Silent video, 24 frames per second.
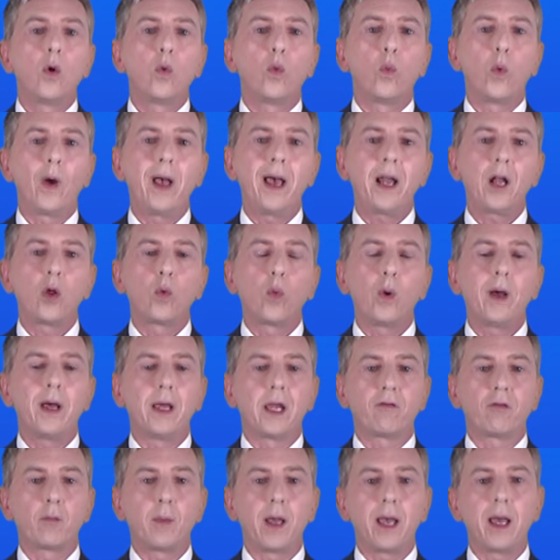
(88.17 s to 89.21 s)
well
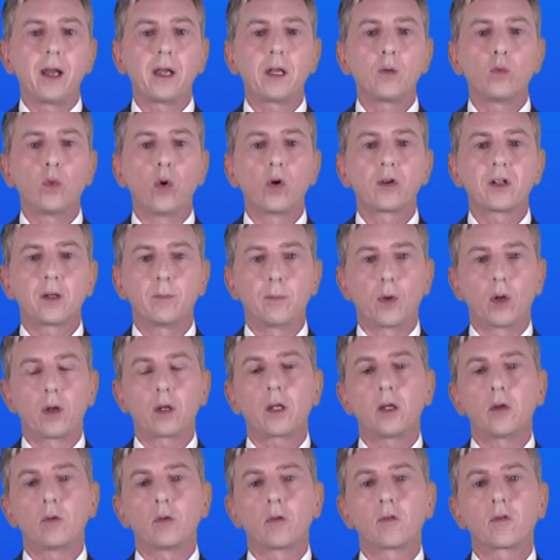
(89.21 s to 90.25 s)
away from any water
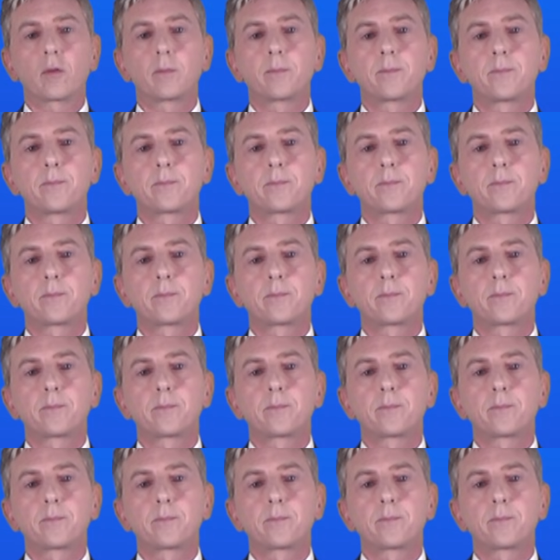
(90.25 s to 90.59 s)
molecules.